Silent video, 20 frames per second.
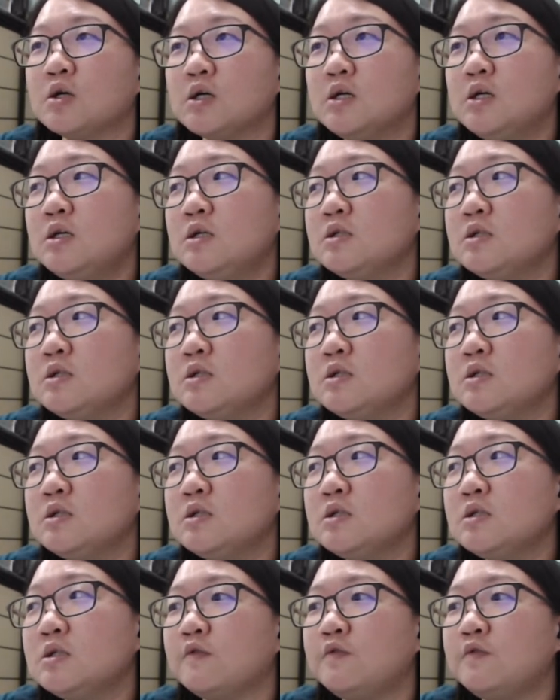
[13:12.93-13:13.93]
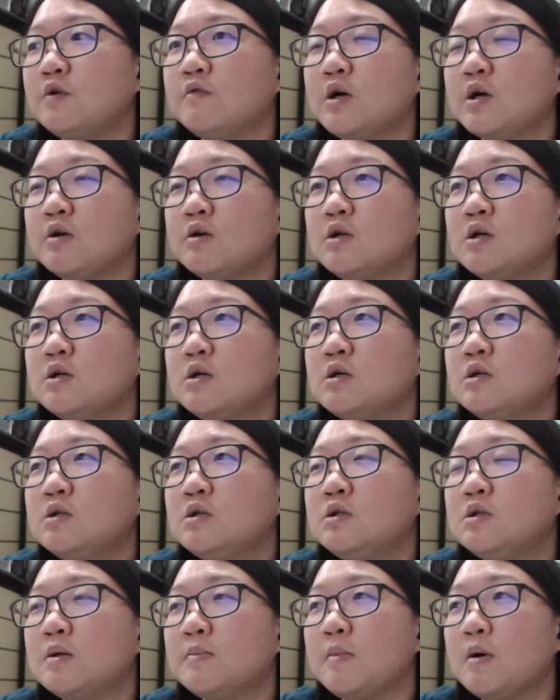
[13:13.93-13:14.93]
instead of your regular
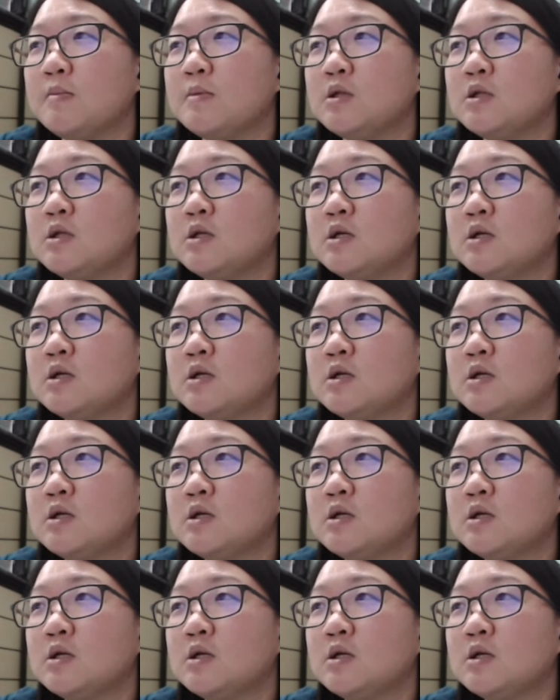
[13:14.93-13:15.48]
thermometer.